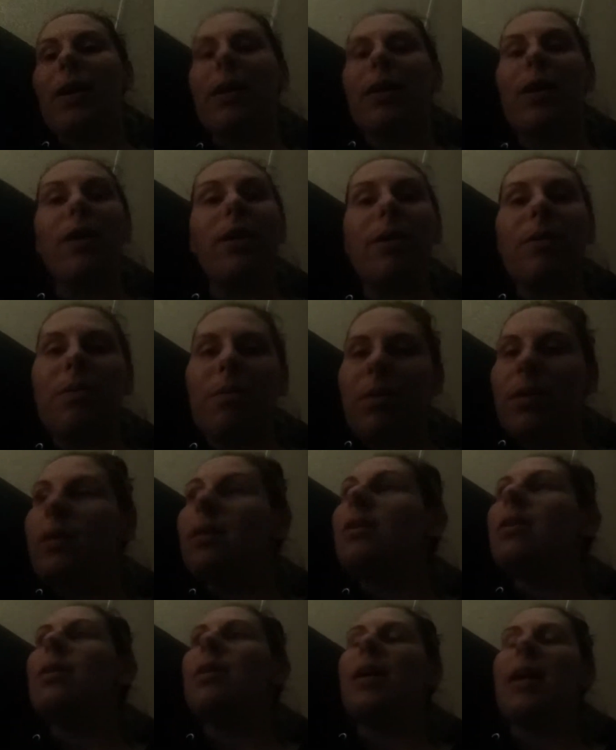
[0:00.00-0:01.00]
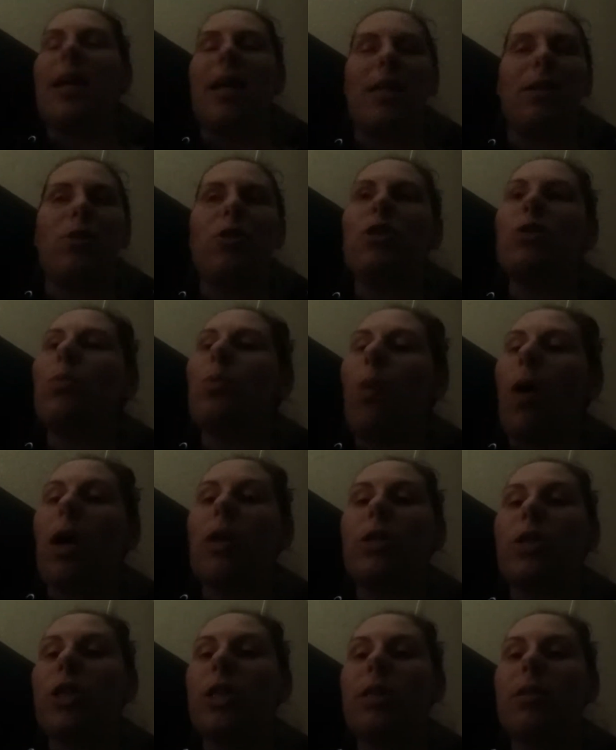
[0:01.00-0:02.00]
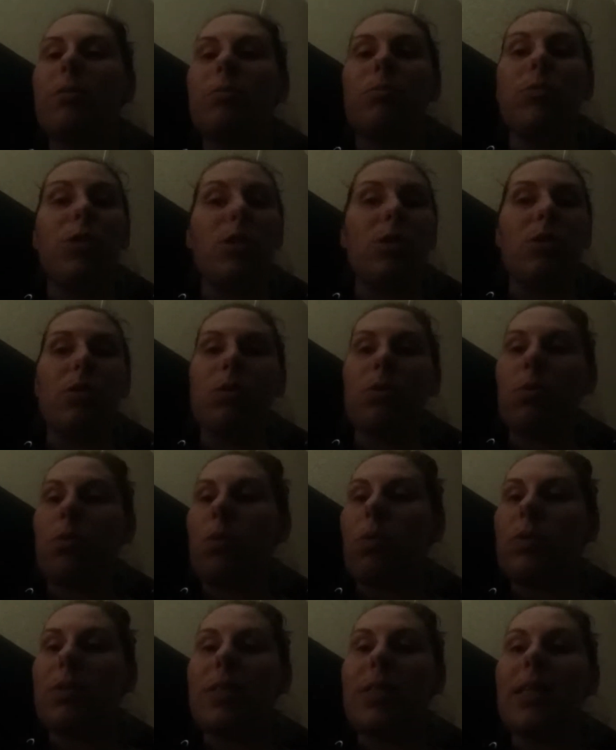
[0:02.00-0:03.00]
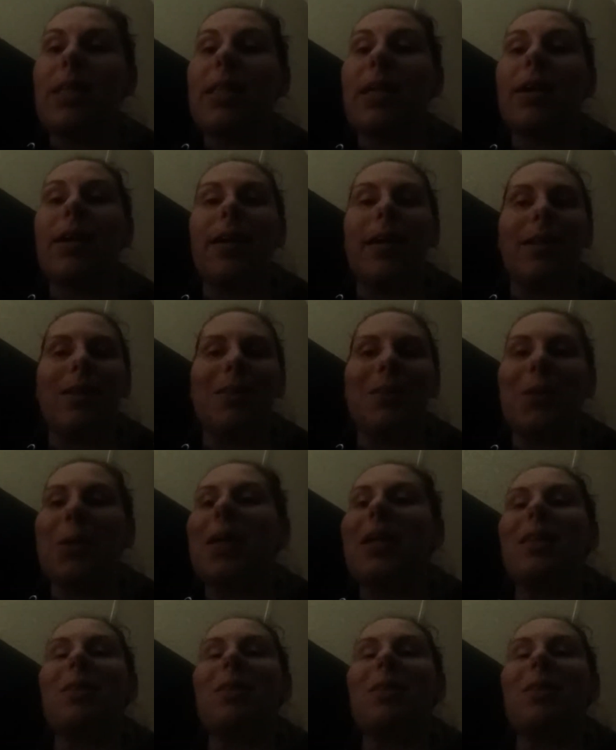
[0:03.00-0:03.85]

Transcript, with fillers: I could, and just watch it. Just sit there and look